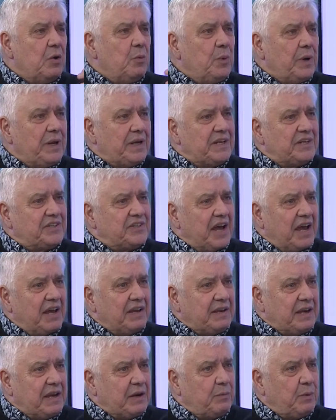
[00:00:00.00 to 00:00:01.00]
we
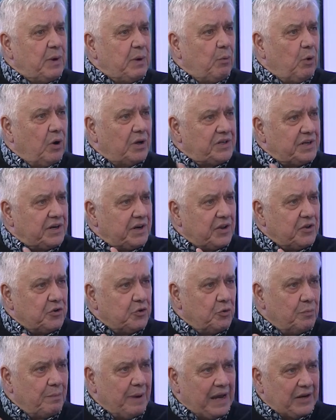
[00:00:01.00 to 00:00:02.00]
decided we wanted a
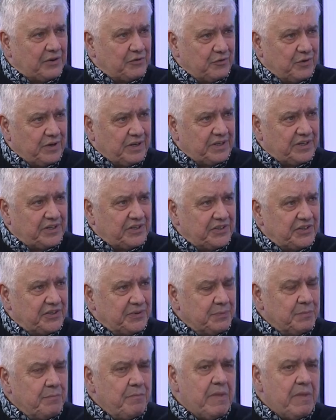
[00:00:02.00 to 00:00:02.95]
new mattress.